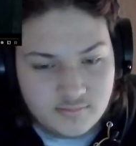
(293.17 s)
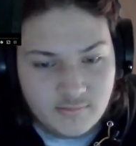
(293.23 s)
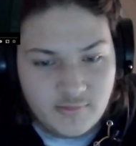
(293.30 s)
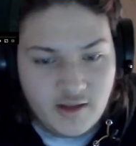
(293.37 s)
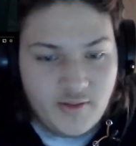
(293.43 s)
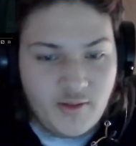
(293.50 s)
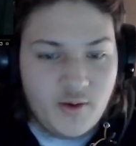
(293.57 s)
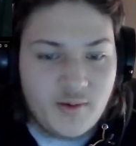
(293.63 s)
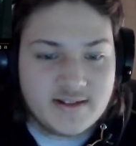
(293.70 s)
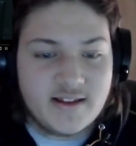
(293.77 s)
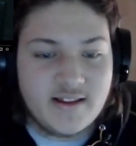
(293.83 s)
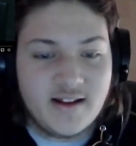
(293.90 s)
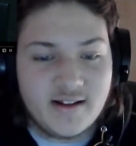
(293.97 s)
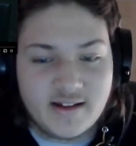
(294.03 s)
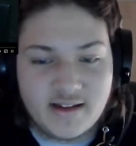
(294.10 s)
Yeah, they always say
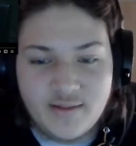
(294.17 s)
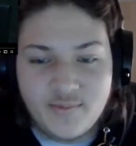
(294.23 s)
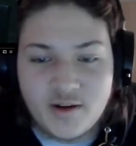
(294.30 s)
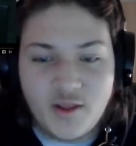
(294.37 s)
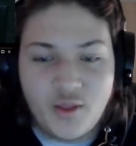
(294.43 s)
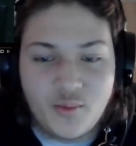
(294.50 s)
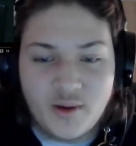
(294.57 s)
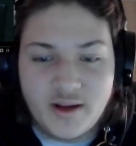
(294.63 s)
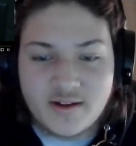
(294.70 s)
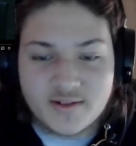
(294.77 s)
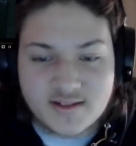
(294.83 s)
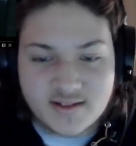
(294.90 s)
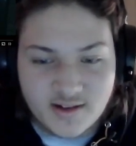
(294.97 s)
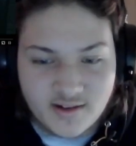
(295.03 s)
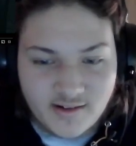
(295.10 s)
that. Give it another week or
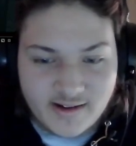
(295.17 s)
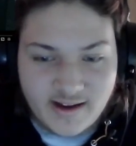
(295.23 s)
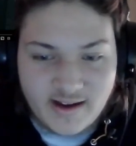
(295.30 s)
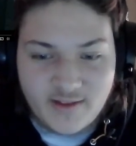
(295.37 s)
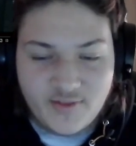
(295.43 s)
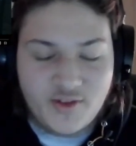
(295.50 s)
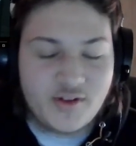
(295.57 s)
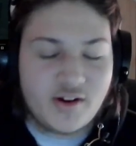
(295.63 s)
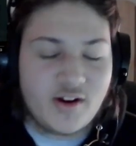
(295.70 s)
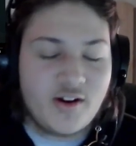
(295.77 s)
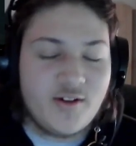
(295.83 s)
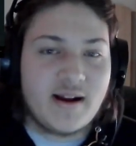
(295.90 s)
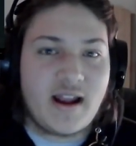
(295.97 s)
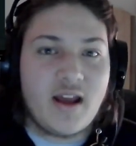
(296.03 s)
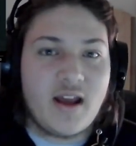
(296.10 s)
so, okay? And then you're going
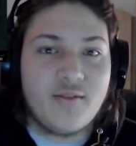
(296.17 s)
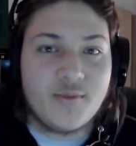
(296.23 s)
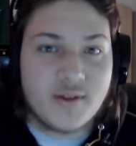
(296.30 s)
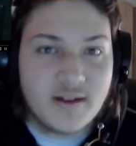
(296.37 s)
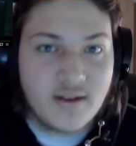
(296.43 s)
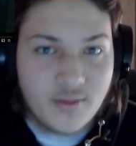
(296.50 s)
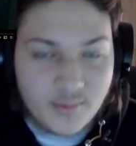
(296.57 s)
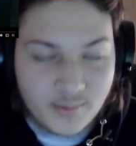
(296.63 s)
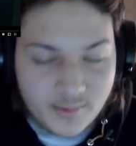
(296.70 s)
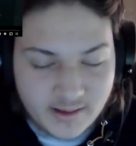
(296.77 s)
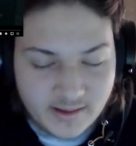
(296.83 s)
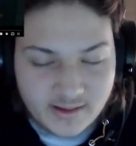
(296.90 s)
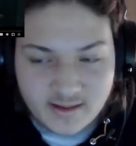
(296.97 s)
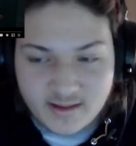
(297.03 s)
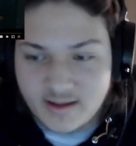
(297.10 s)
back every other
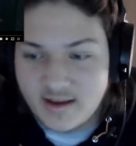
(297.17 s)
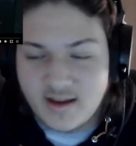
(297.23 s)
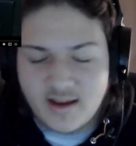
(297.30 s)
week.